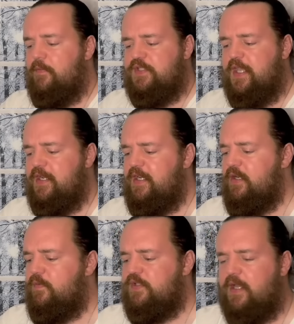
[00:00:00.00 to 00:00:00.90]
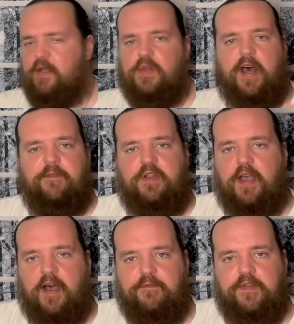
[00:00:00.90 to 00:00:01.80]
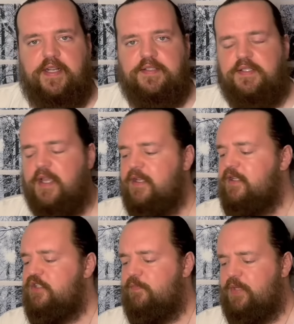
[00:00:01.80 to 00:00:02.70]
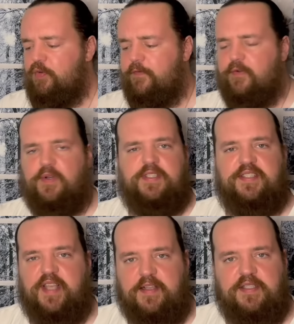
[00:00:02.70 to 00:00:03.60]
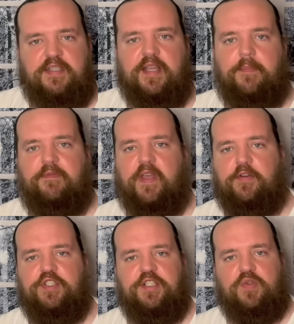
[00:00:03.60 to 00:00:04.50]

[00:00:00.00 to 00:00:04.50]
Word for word: I was getting here was like a lot of confidence, it's beautiful, it's sexy type of energy.